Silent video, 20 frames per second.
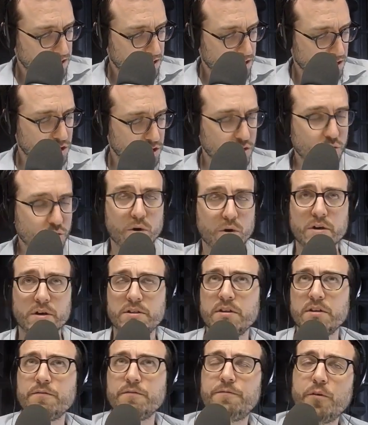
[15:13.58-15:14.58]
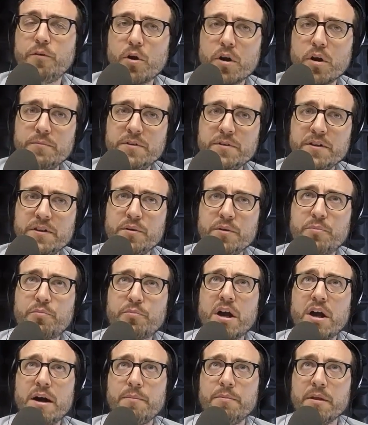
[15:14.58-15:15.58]
you weren't informed of the
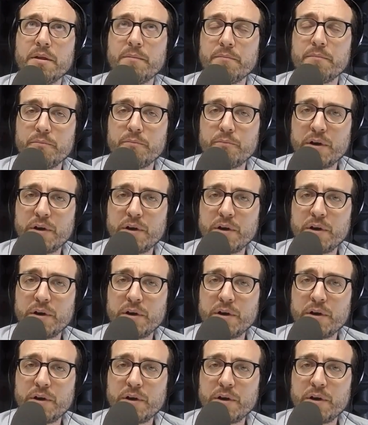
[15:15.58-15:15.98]
problem.